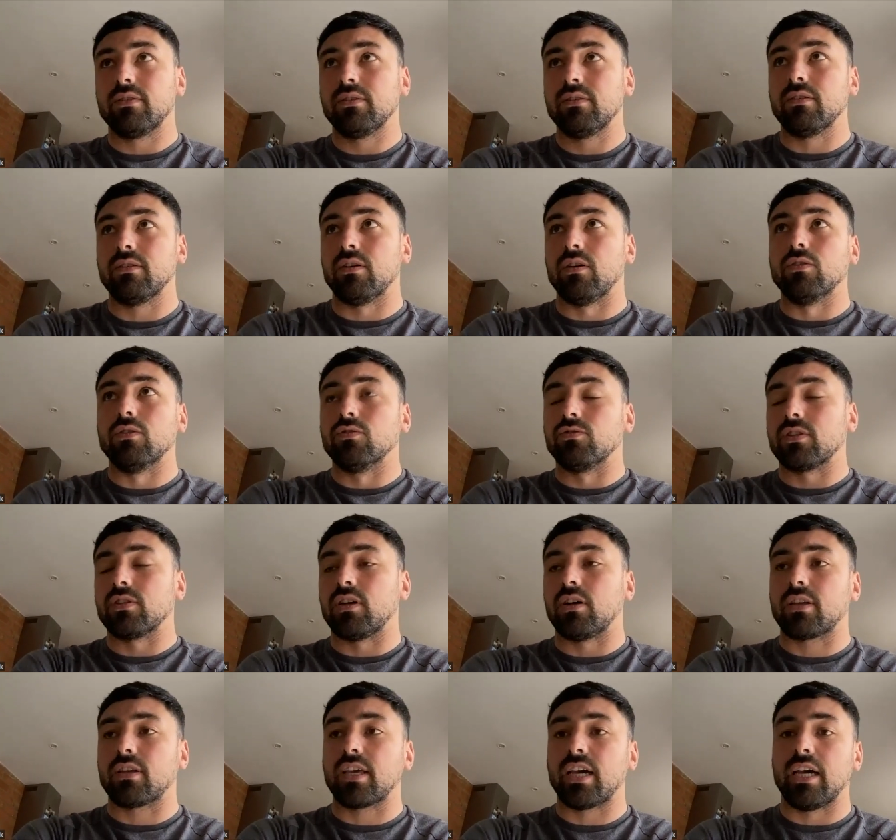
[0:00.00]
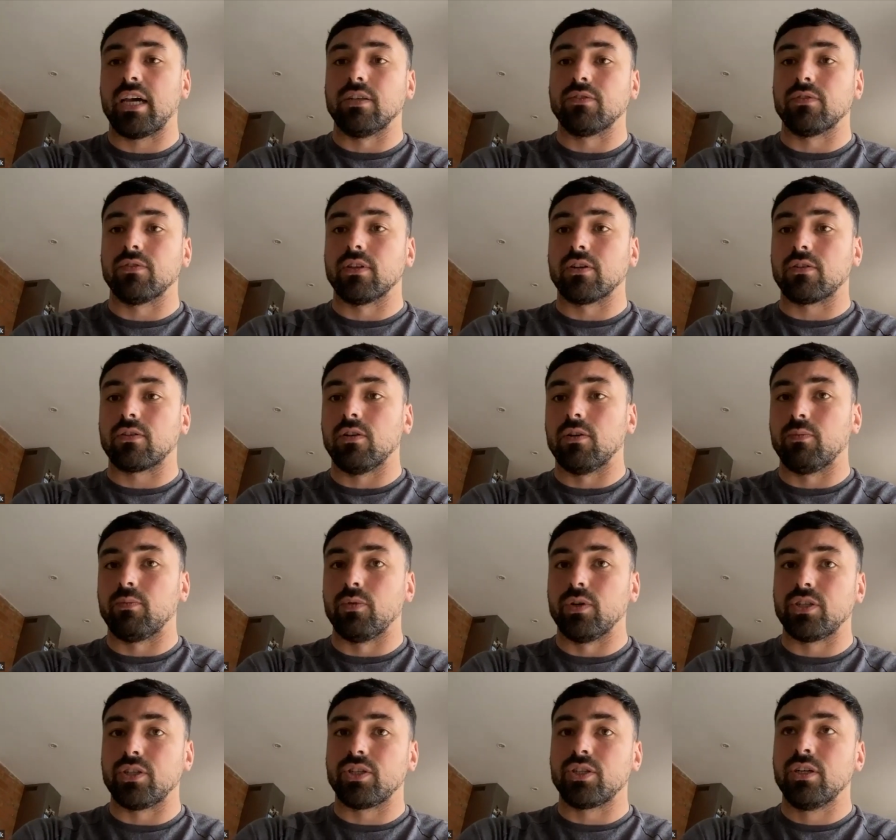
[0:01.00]
100 odd games for the club,
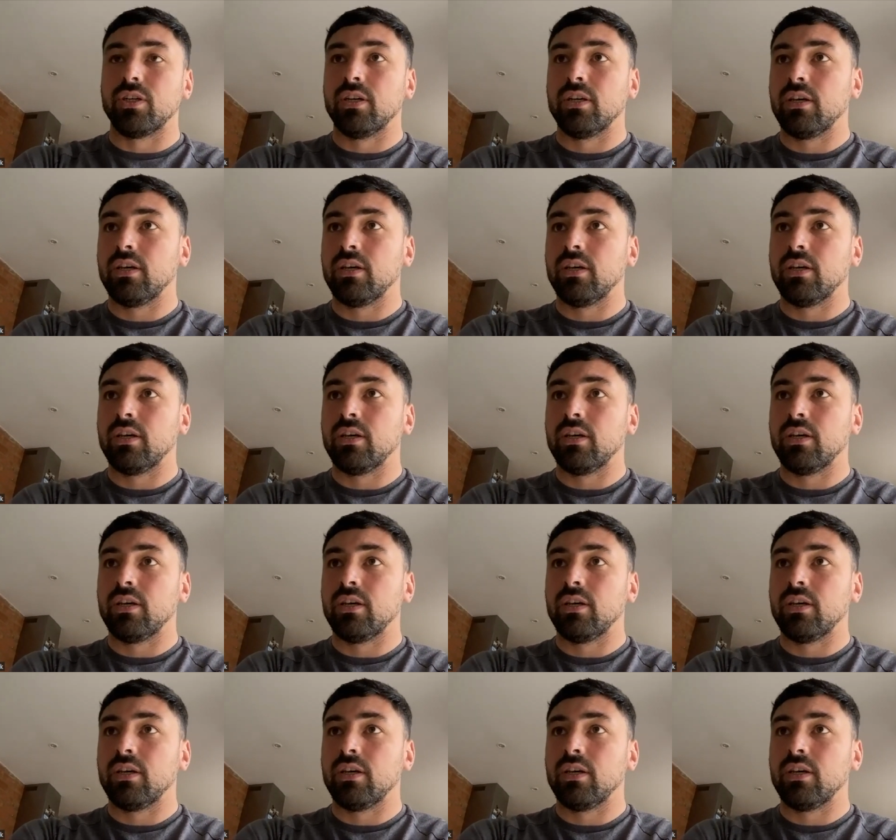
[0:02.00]
which